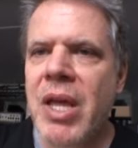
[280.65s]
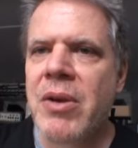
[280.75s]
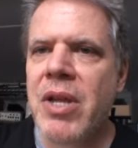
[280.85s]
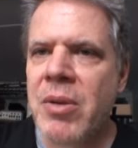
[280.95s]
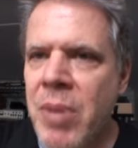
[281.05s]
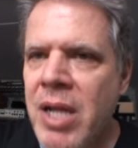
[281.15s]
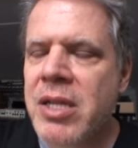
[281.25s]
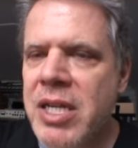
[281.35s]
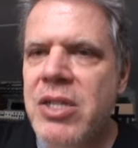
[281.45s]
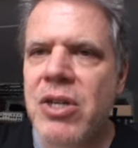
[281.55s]
in
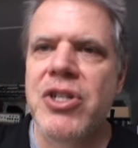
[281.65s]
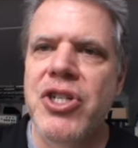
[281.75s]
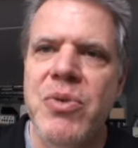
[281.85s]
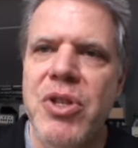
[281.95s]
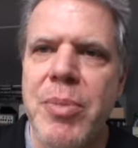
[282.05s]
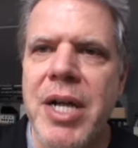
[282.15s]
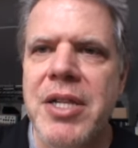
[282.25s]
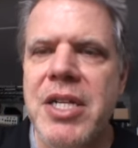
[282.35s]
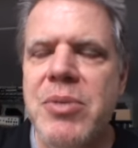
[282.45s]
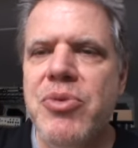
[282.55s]
Balinese culture with the
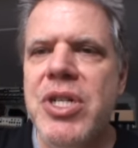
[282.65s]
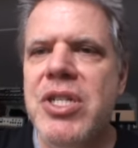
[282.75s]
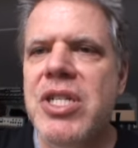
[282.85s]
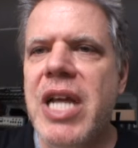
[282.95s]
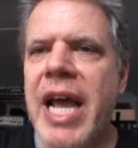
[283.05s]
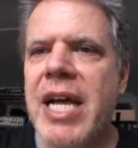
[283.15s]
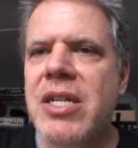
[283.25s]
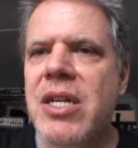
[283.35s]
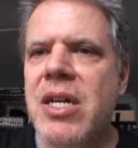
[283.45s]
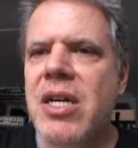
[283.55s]
Balinese priests,
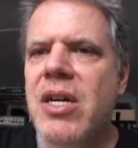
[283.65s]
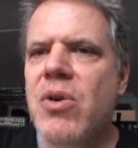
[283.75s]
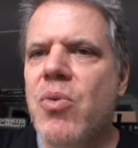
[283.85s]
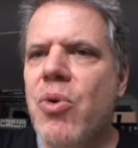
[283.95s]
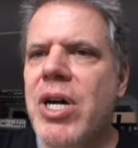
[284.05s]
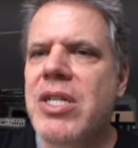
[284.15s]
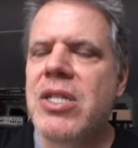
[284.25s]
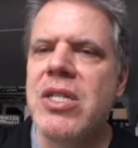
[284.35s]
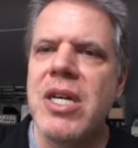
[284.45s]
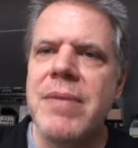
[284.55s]
and
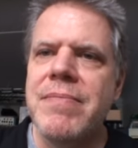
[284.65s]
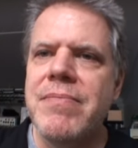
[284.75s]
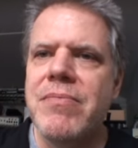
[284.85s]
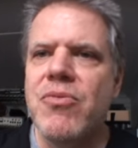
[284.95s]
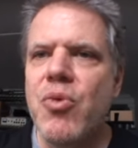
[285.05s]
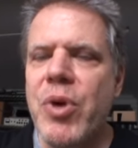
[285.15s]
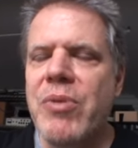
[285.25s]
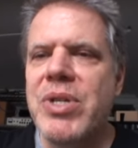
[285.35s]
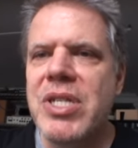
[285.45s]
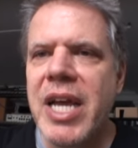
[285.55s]
what
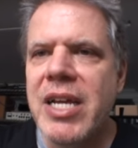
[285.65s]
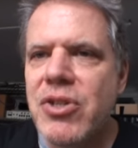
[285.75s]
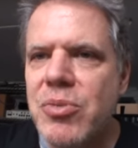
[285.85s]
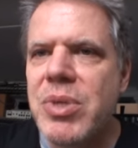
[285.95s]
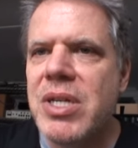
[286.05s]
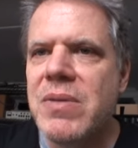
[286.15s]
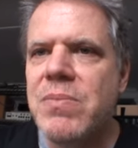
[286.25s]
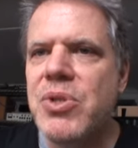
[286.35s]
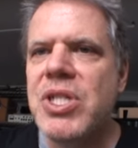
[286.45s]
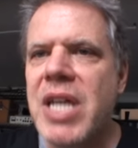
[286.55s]
we would take to be
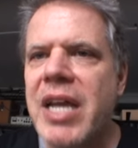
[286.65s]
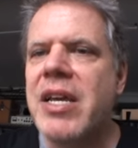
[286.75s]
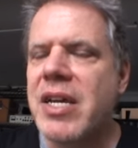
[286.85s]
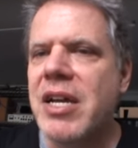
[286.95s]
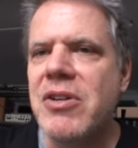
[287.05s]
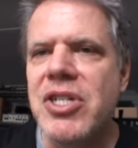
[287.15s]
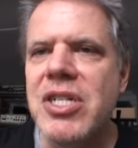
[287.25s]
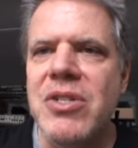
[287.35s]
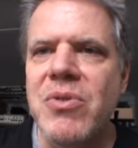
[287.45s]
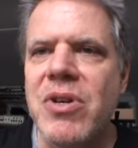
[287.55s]
psychic
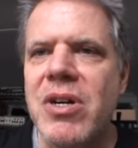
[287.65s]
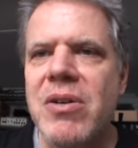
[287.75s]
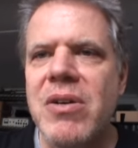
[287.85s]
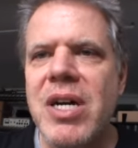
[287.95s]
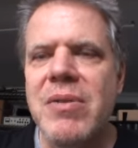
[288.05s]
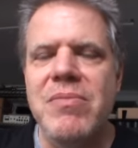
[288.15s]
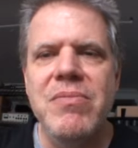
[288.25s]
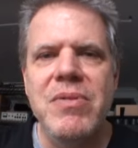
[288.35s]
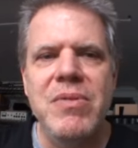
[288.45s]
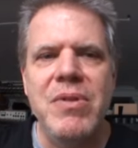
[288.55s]
energies or
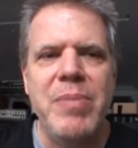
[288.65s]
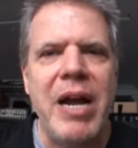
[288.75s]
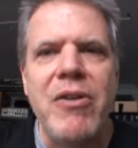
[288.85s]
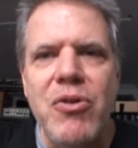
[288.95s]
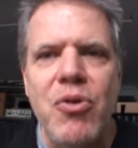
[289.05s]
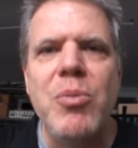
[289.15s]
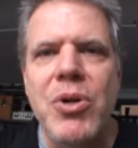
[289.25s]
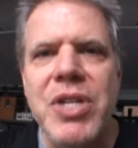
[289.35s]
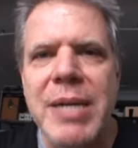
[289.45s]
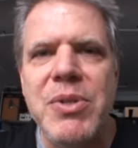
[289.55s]
the
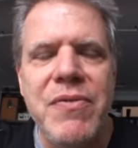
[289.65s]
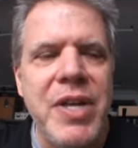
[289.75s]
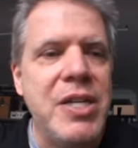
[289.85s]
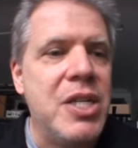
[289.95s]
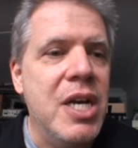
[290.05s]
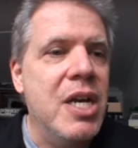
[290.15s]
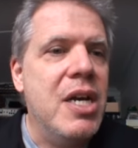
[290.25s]
paranormal types of things.